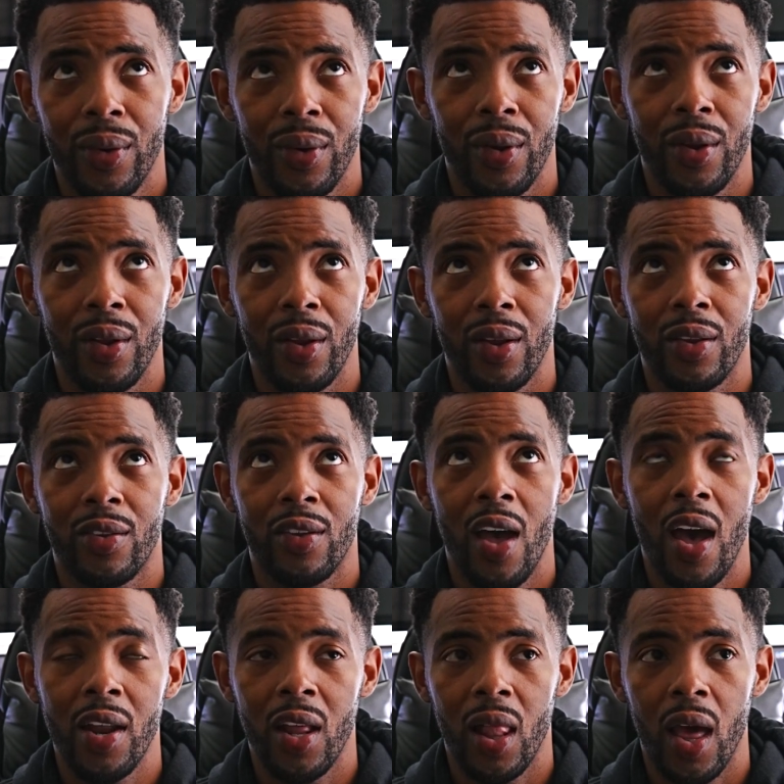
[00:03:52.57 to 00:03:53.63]
it's
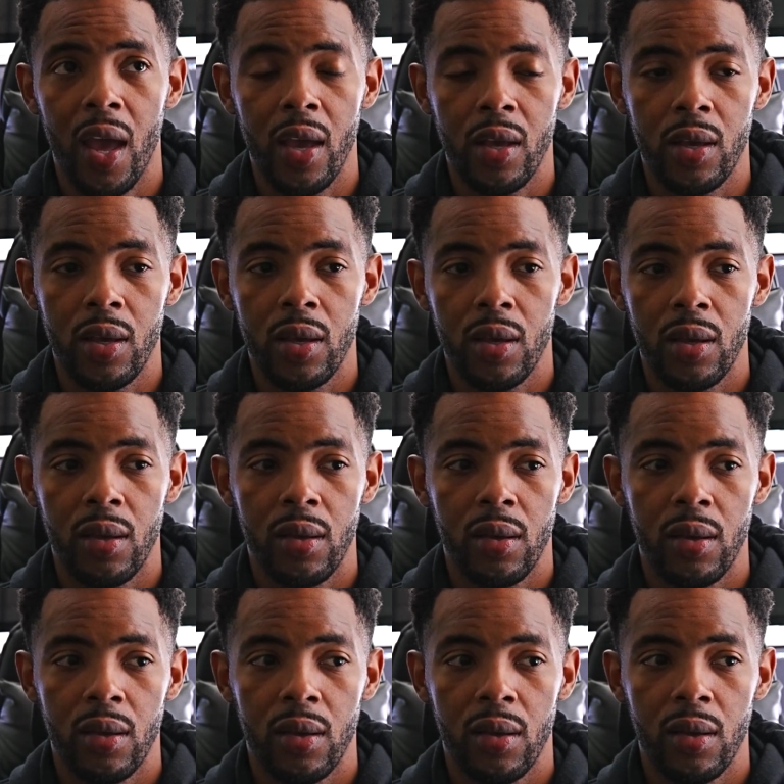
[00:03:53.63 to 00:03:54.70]
kind of like
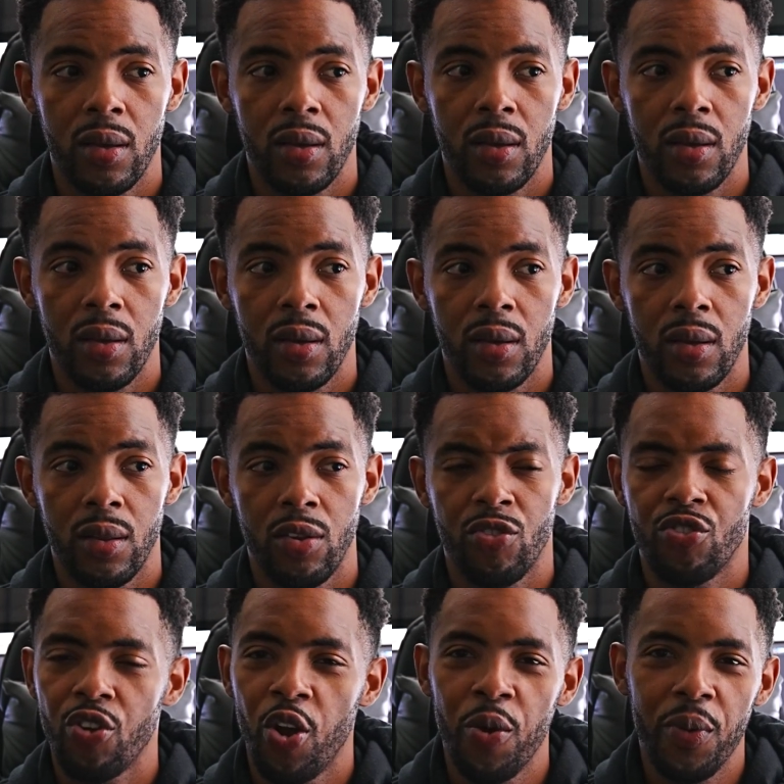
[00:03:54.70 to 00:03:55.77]

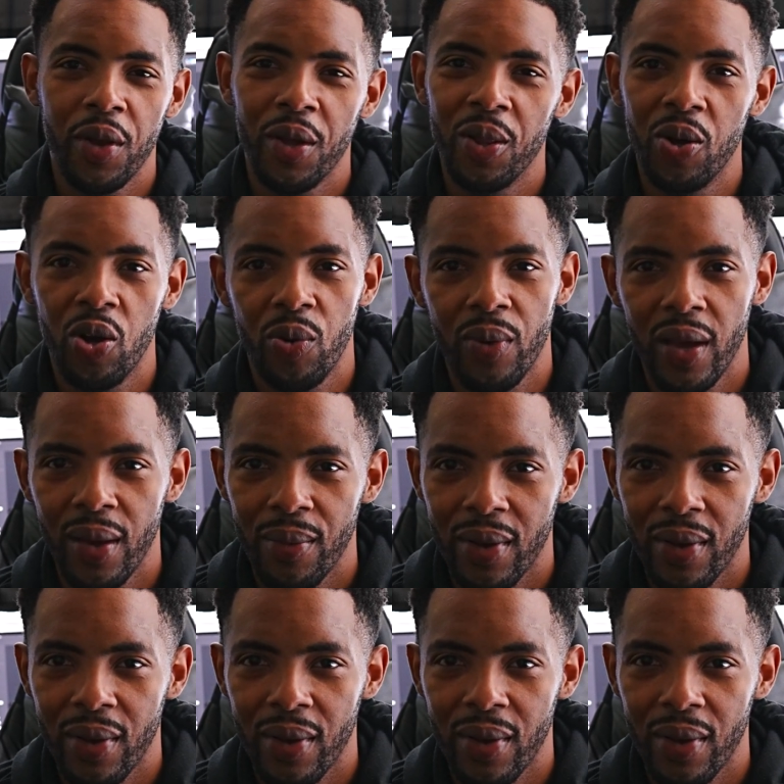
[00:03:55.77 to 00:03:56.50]
disturbing a little bit,